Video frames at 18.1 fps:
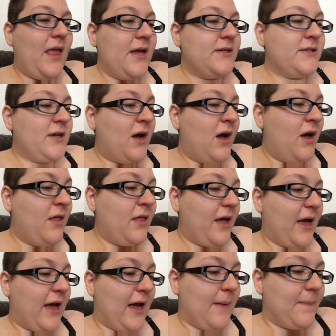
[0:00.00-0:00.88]
So all
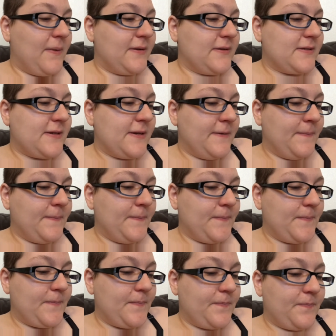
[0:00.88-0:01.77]
that happens.
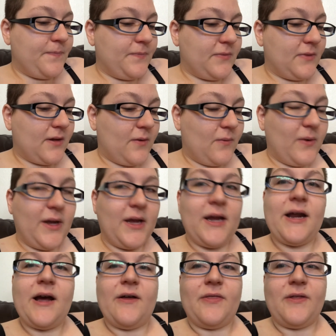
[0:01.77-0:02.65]
We
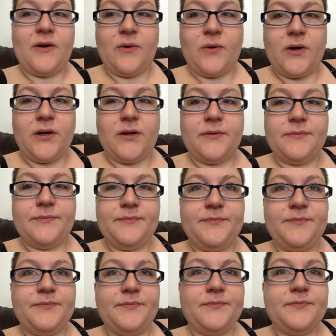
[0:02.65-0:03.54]
get out the door.
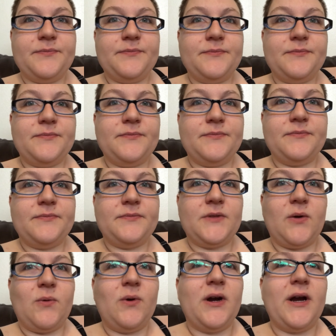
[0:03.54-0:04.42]

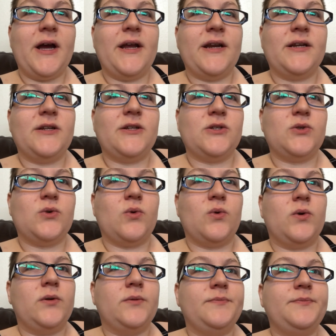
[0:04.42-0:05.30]
We're headed to
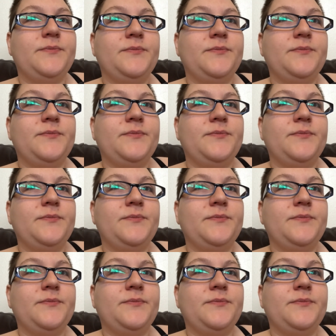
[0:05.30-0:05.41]
school.